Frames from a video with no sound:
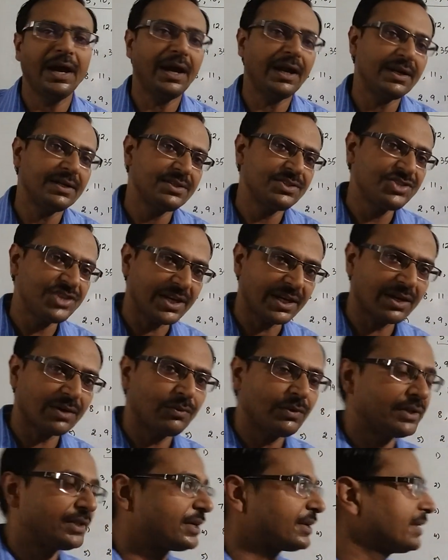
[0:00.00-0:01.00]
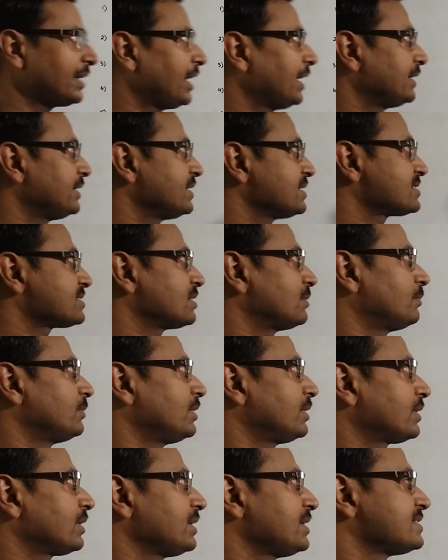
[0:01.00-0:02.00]
and check whether the highest
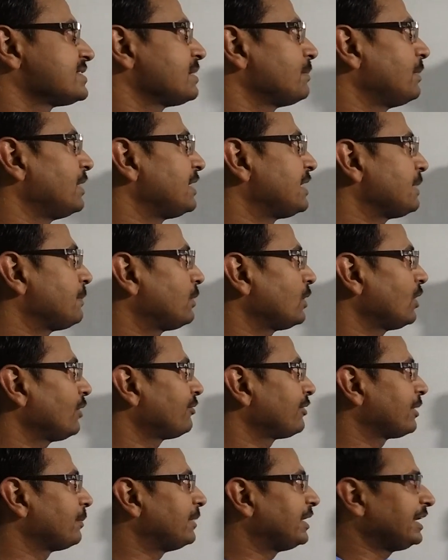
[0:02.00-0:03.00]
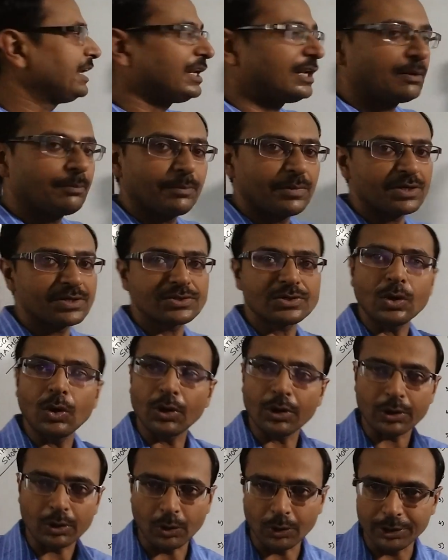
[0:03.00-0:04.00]
number is a multiple of remaining numbers
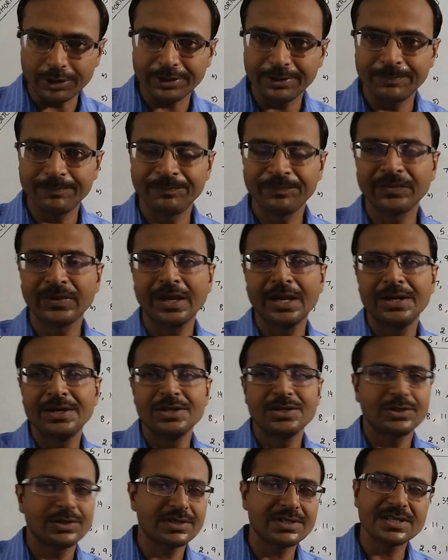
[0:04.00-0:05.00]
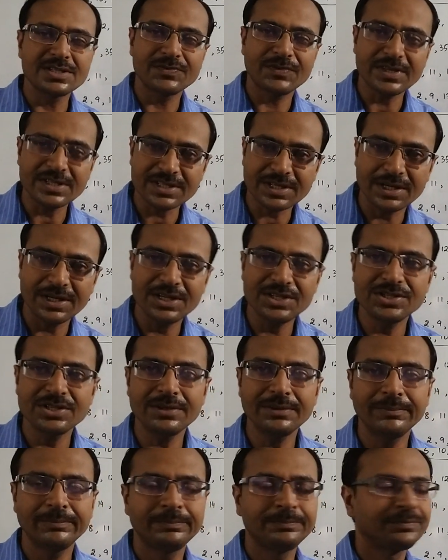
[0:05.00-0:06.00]
or not. This is first
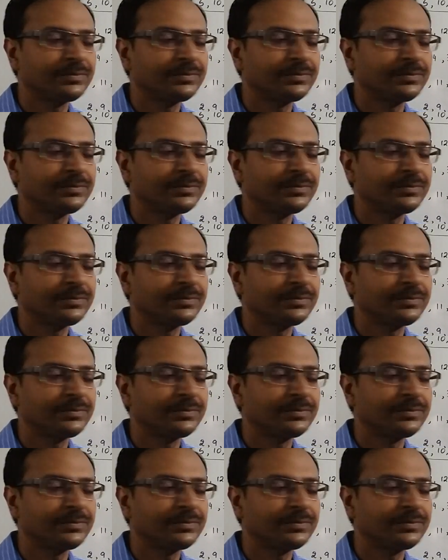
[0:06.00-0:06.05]
condition.